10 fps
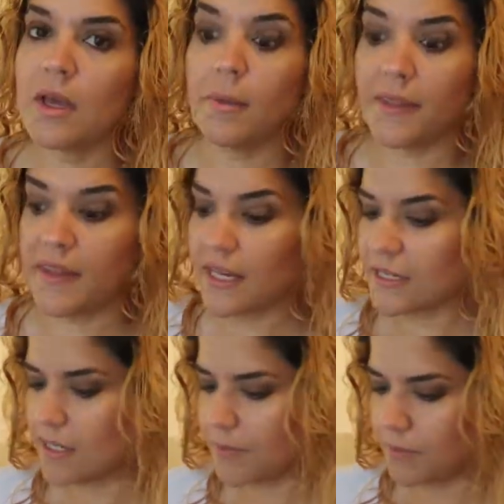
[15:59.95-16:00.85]
But the next
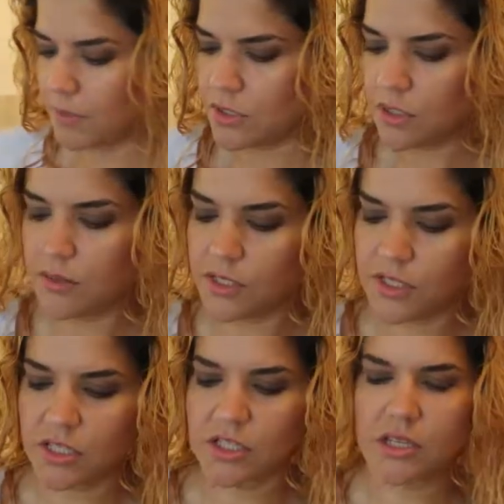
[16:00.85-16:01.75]
step I'm to do is
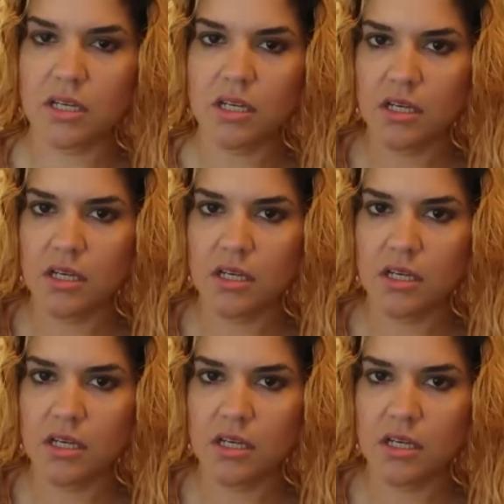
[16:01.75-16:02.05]
just